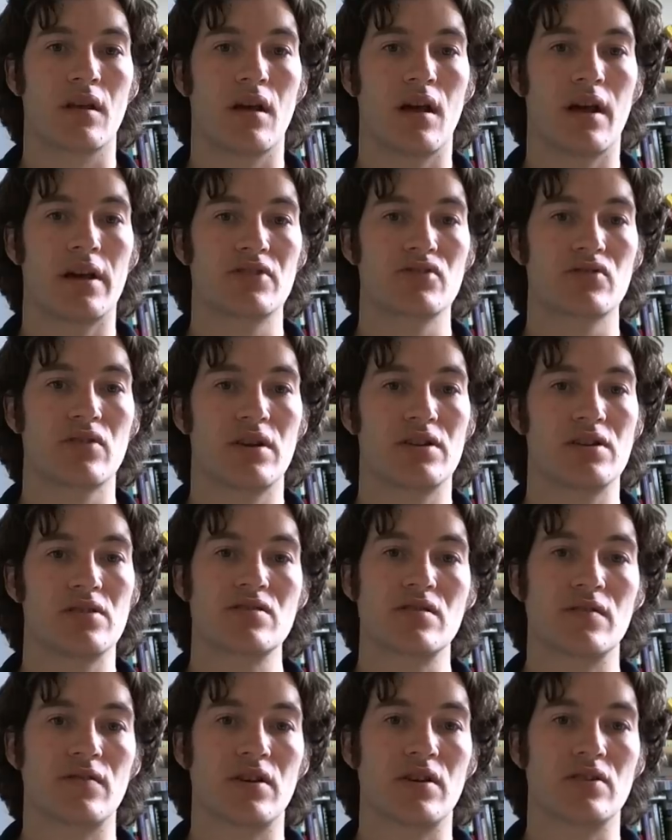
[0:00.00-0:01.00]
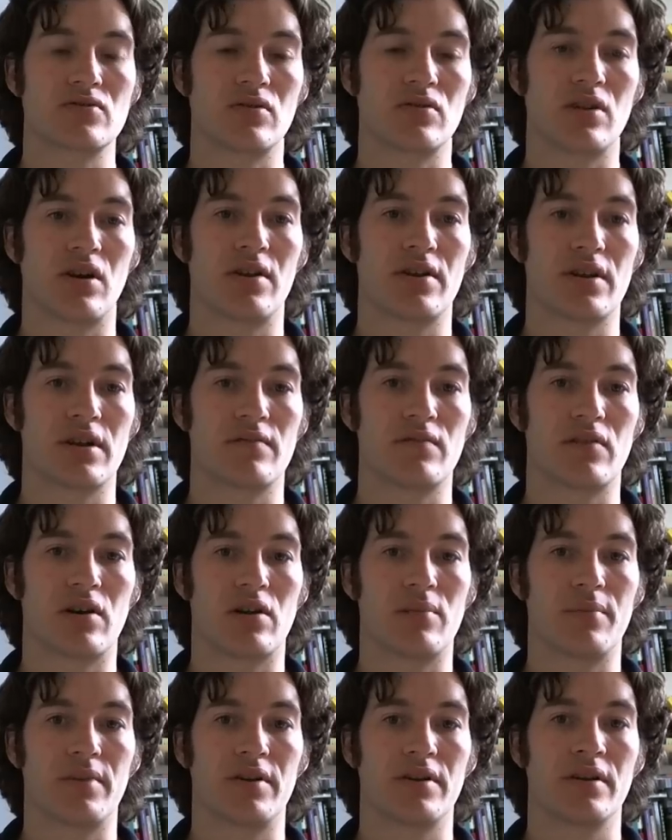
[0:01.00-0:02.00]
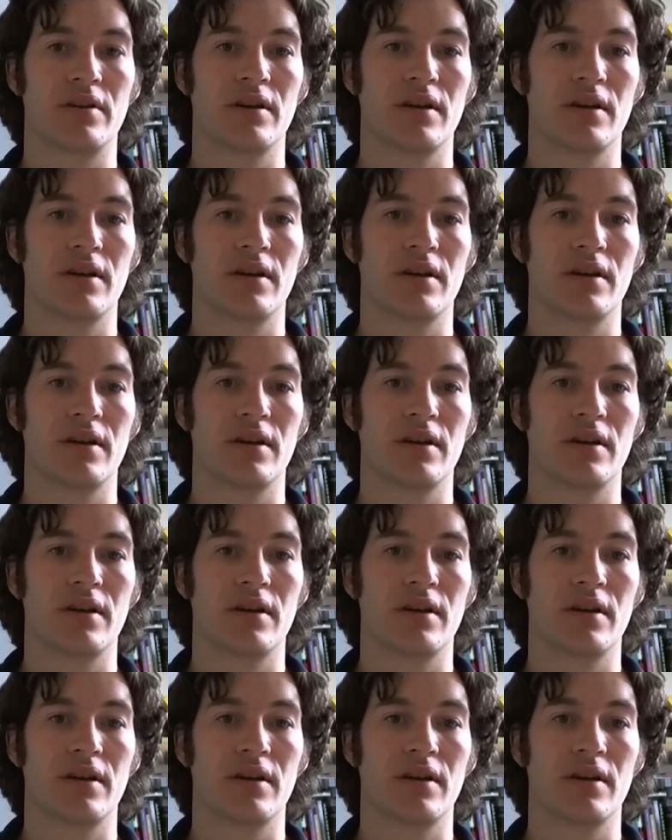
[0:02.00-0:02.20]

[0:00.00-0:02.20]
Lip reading: And I try and use the virtual learning environment